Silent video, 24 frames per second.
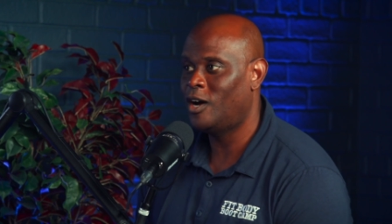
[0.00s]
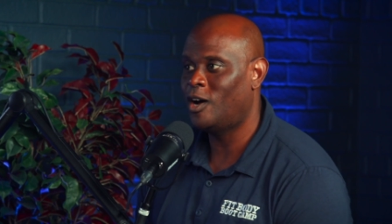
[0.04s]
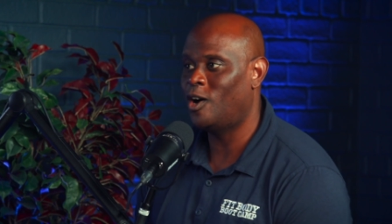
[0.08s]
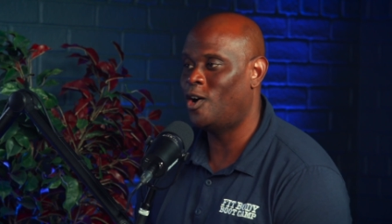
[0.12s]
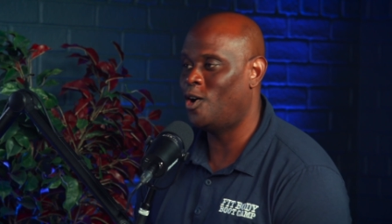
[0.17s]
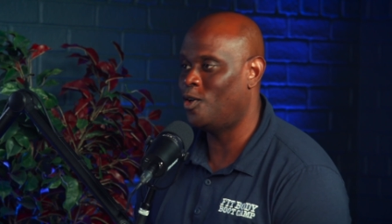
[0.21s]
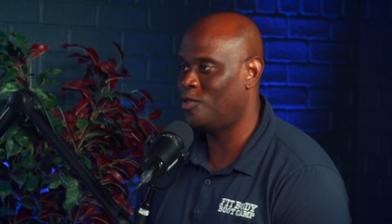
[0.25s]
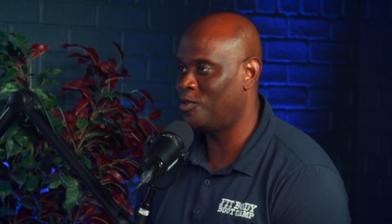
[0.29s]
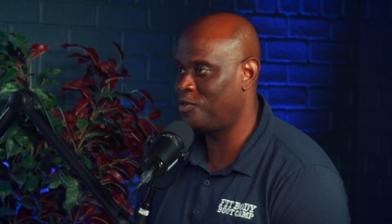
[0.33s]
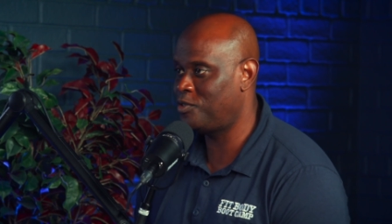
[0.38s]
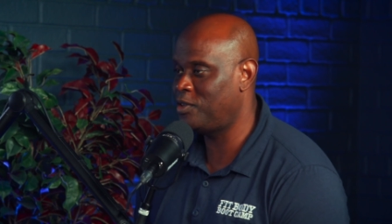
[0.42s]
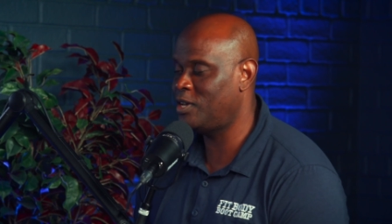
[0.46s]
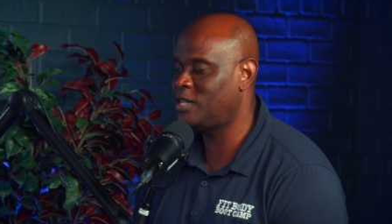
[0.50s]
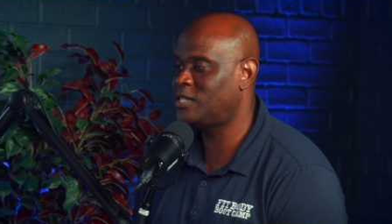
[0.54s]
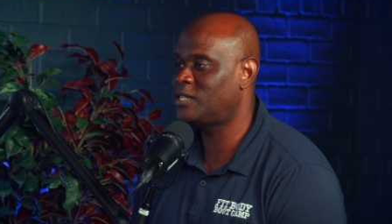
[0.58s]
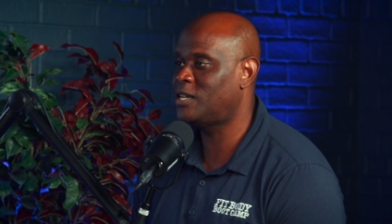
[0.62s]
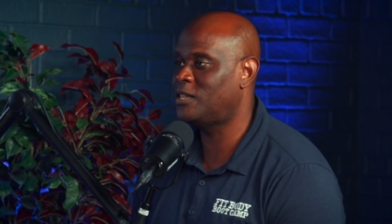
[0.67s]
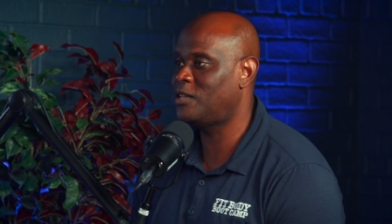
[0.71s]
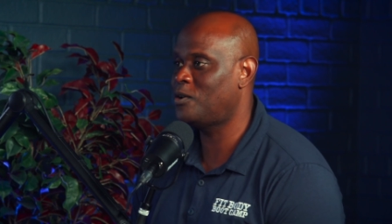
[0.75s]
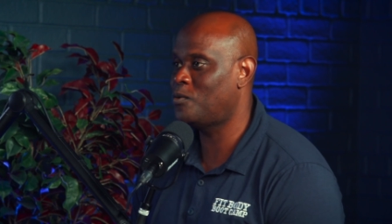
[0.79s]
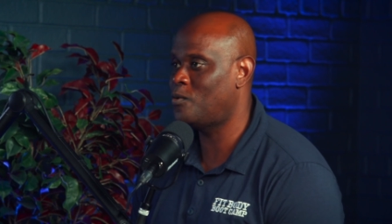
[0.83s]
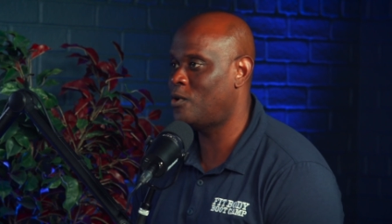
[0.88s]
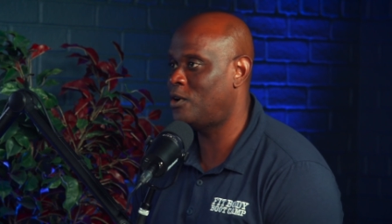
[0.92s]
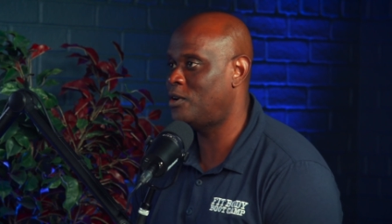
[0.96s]
all the things that
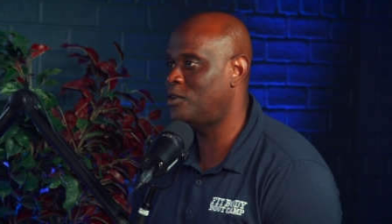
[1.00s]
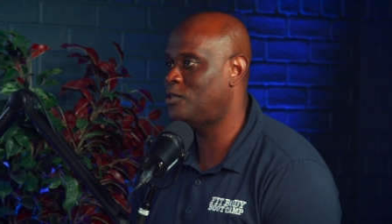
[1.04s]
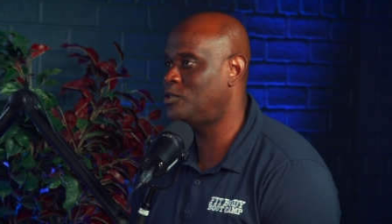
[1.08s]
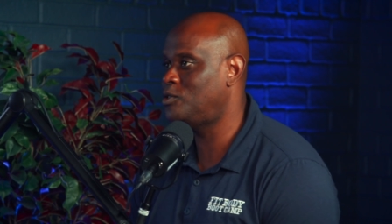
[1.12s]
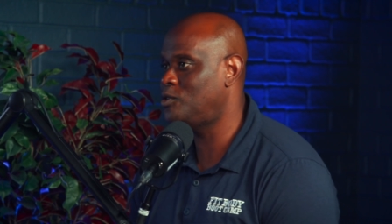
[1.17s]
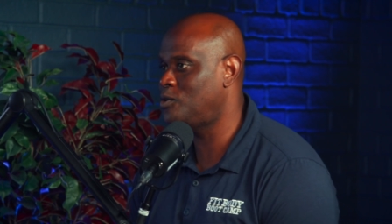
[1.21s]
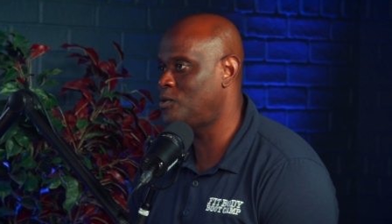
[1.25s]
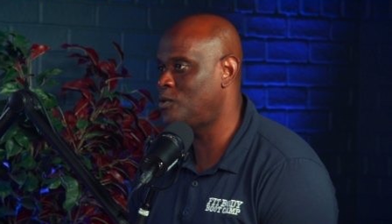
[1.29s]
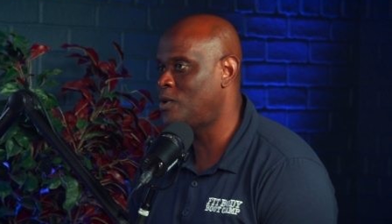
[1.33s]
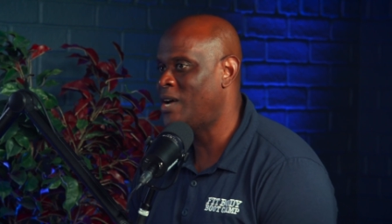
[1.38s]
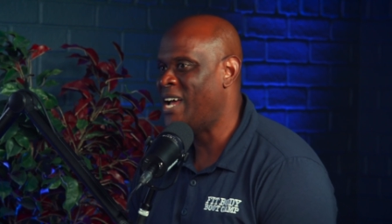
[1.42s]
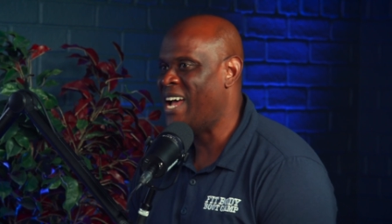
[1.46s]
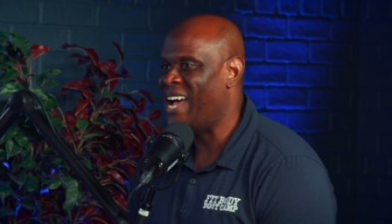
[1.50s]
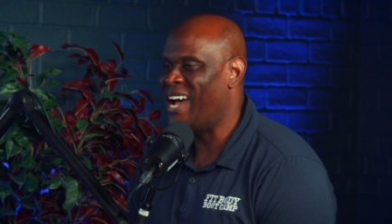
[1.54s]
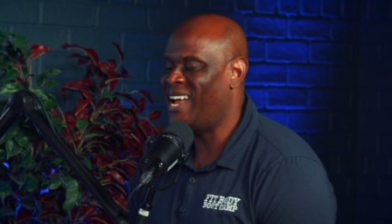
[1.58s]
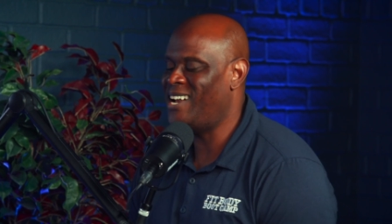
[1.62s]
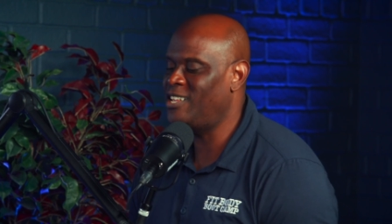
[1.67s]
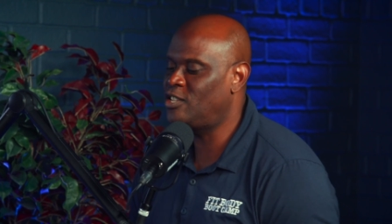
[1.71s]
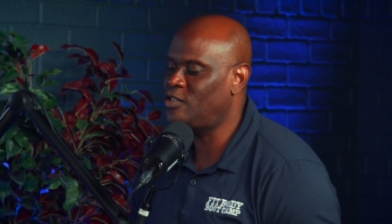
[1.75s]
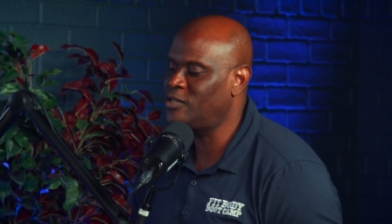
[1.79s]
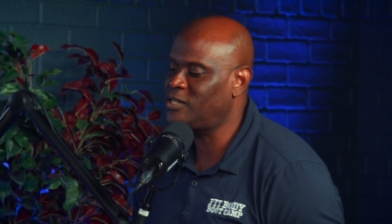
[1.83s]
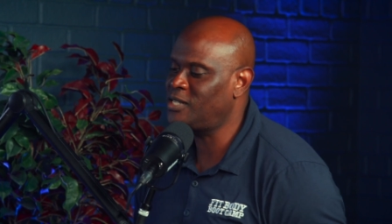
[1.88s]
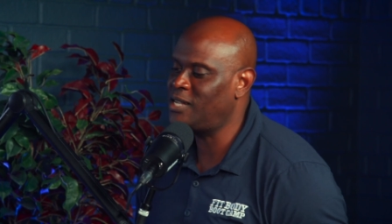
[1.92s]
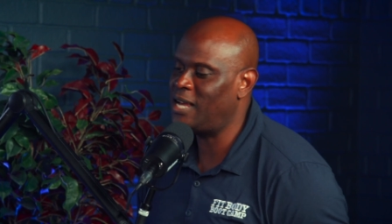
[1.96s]
they want to do, and
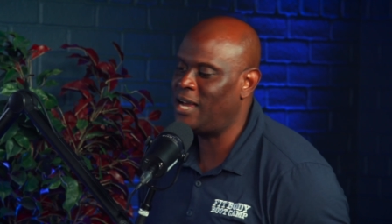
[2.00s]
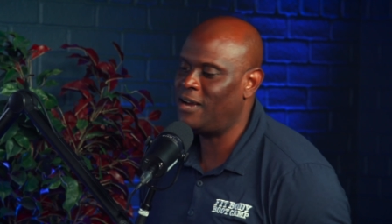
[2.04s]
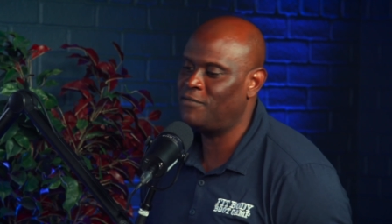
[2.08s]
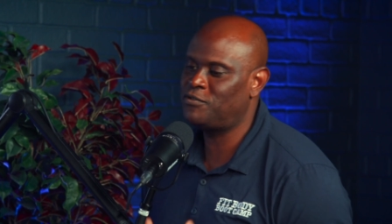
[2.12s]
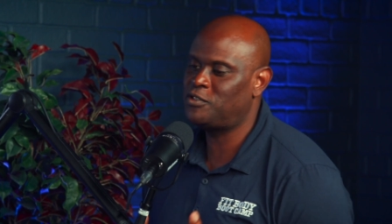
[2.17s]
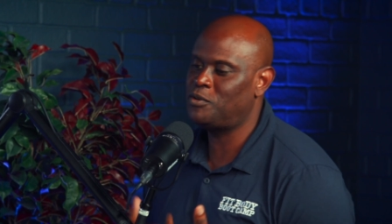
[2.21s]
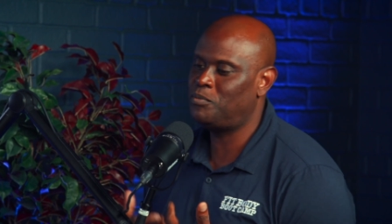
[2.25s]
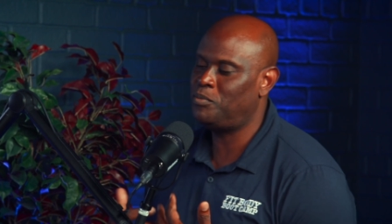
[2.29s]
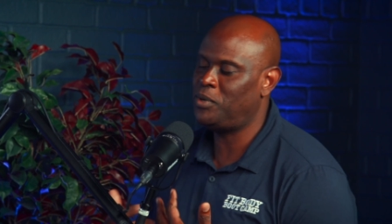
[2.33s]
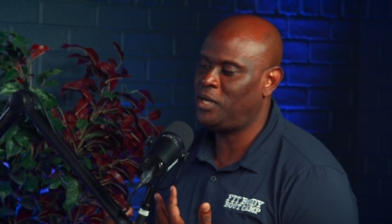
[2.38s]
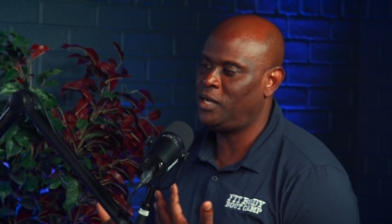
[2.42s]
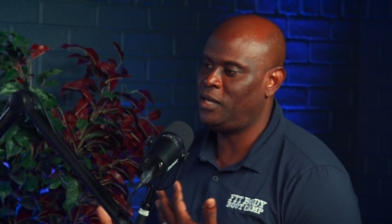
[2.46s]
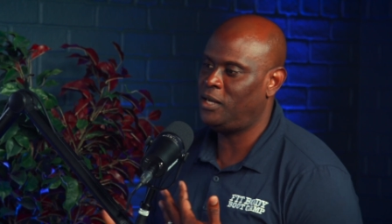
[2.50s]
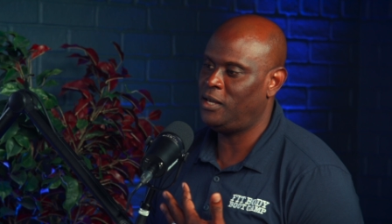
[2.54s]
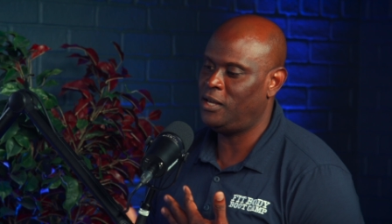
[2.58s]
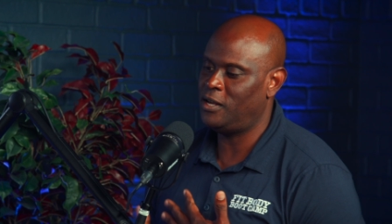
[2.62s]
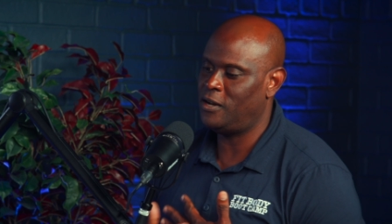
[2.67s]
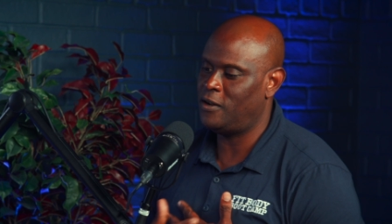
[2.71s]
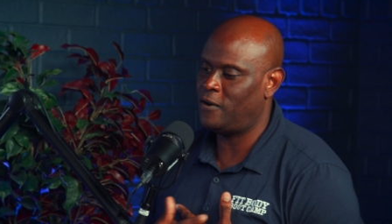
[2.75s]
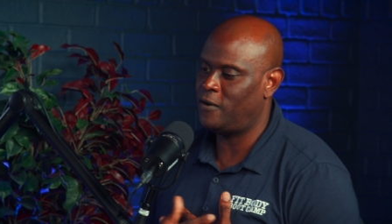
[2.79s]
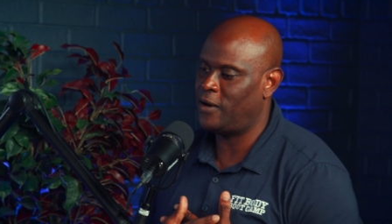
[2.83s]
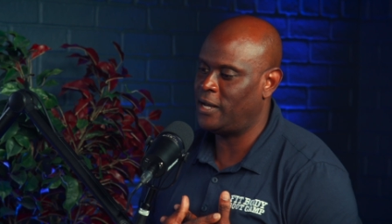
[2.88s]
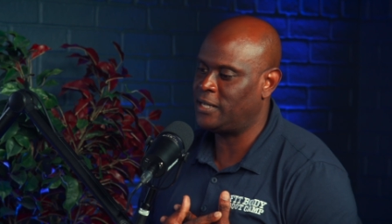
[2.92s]
it doesn't have to be, you know,